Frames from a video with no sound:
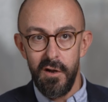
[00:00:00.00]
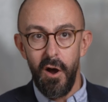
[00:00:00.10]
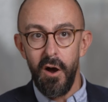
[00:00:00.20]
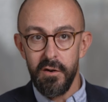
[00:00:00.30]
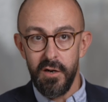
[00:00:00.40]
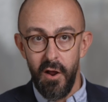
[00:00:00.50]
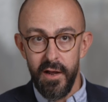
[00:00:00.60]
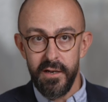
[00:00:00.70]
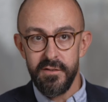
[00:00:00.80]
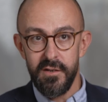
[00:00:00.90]
our
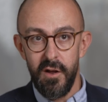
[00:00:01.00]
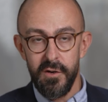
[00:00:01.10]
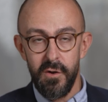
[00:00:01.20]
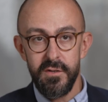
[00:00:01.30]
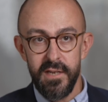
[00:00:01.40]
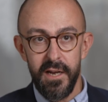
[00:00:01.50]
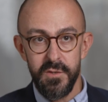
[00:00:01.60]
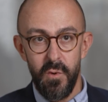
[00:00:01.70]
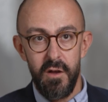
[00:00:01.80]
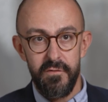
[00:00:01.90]
clients and our contacts
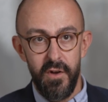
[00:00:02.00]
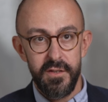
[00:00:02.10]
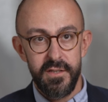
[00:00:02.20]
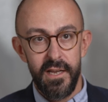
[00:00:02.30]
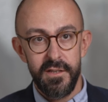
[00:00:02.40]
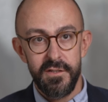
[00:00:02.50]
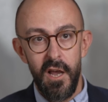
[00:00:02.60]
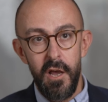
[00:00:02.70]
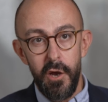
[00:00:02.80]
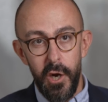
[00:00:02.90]
were versus
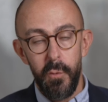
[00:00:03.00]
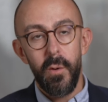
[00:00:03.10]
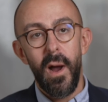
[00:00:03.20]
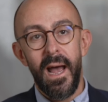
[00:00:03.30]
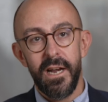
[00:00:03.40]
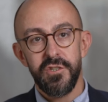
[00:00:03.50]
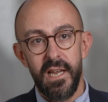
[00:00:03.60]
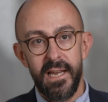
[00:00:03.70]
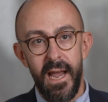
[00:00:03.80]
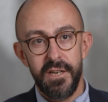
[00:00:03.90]
who we were actually
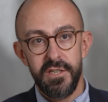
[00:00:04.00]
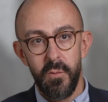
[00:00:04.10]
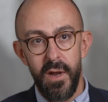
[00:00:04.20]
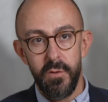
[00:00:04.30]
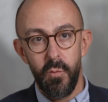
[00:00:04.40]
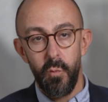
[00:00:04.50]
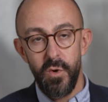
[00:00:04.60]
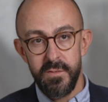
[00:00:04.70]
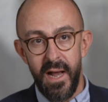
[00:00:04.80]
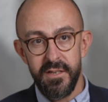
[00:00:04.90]
engaging with
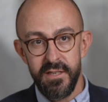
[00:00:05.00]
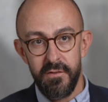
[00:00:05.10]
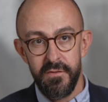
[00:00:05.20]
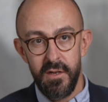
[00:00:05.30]
was massive.